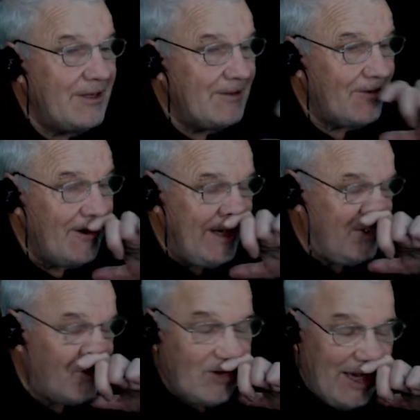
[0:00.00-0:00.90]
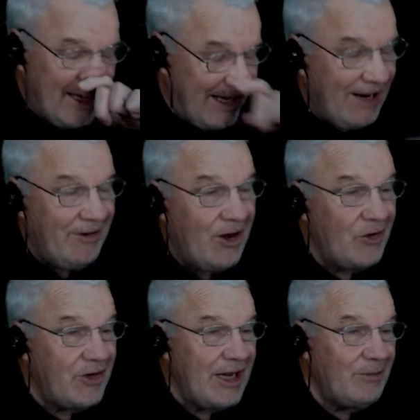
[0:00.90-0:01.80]
So let's carry
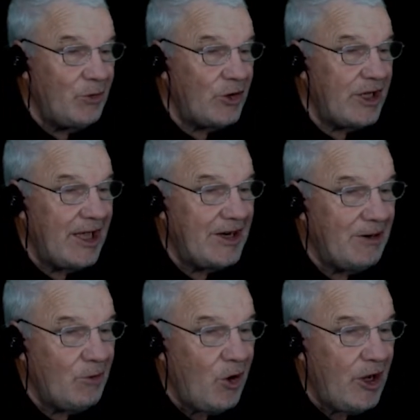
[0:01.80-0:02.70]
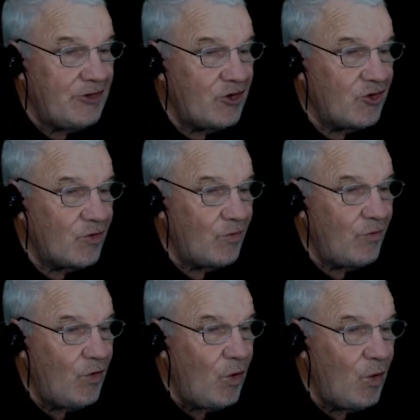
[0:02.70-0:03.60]
on now and work out our rises and
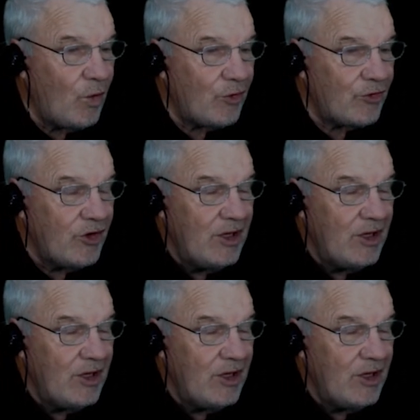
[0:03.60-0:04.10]
falls.